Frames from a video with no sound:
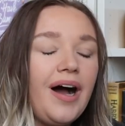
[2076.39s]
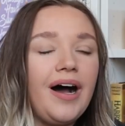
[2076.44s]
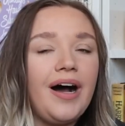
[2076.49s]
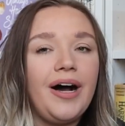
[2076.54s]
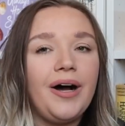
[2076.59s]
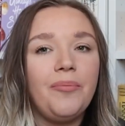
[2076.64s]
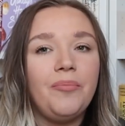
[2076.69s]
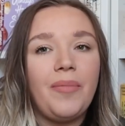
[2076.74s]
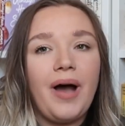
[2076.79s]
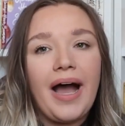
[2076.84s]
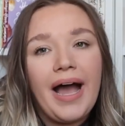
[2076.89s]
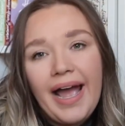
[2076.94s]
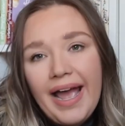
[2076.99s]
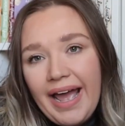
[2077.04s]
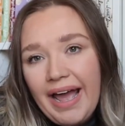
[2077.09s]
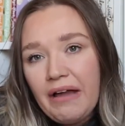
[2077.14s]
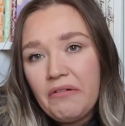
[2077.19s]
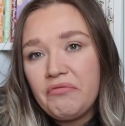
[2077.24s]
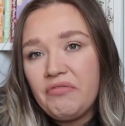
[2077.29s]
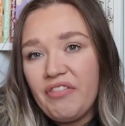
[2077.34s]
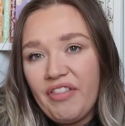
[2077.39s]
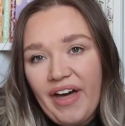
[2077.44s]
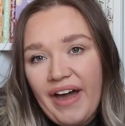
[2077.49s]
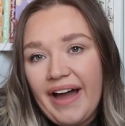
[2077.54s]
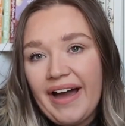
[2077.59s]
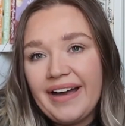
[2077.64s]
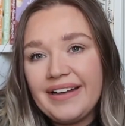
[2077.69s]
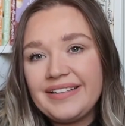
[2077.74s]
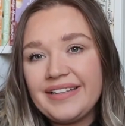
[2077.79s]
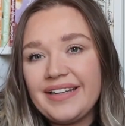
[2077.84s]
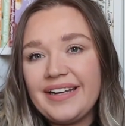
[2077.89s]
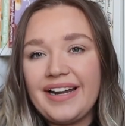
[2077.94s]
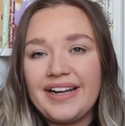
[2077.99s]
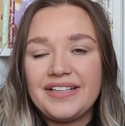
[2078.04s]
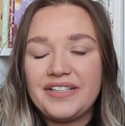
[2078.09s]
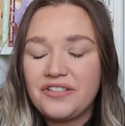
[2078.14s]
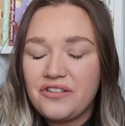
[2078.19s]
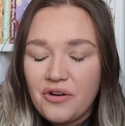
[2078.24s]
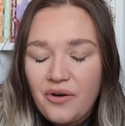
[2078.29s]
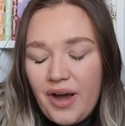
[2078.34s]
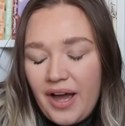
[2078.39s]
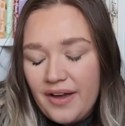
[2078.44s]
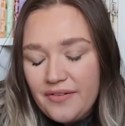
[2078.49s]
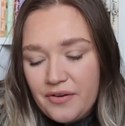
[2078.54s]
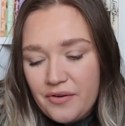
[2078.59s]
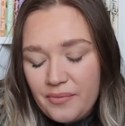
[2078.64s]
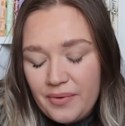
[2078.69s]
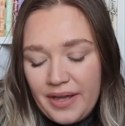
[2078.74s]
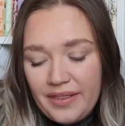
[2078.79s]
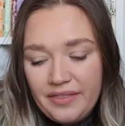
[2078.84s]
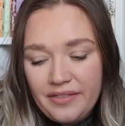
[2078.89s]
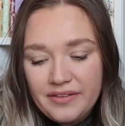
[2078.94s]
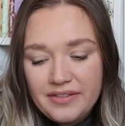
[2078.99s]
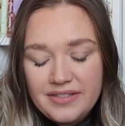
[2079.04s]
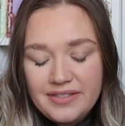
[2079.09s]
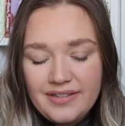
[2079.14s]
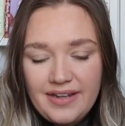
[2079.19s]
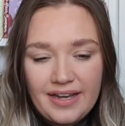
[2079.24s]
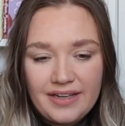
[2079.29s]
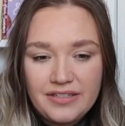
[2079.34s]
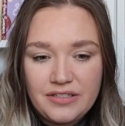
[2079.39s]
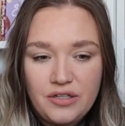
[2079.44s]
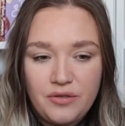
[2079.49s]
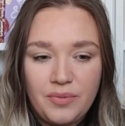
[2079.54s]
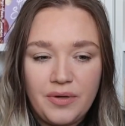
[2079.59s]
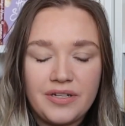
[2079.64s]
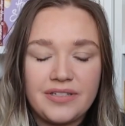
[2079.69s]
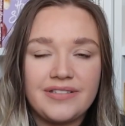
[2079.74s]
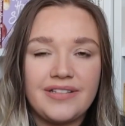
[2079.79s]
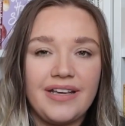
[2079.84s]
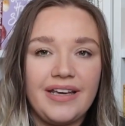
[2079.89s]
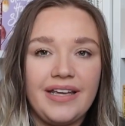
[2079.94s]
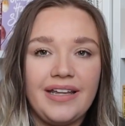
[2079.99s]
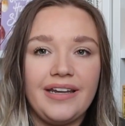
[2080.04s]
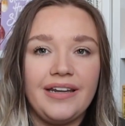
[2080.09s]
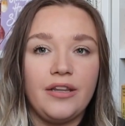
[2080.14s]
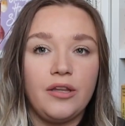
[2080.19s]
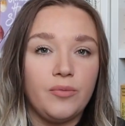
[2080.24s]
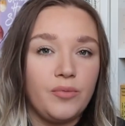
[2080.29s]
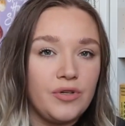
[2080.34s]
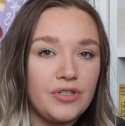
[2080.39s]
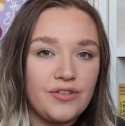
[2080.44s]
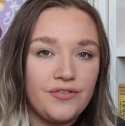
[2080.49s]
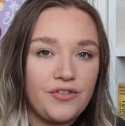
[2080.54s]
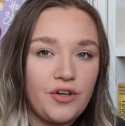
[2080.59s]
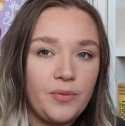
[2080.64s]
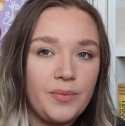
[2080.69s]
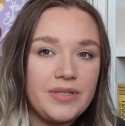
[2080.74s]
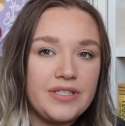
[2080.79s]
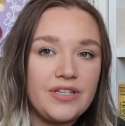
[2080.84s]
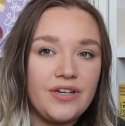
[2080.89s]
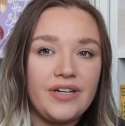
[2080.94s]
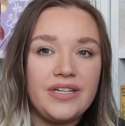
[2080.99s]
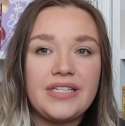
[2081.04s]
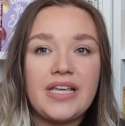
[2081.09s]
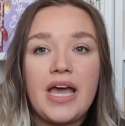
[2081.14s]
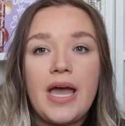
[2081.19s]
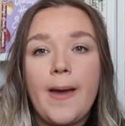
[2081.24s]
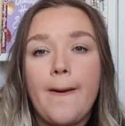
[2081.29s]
I have that, and I still haven't read the next two books in the Boys of Tolman series,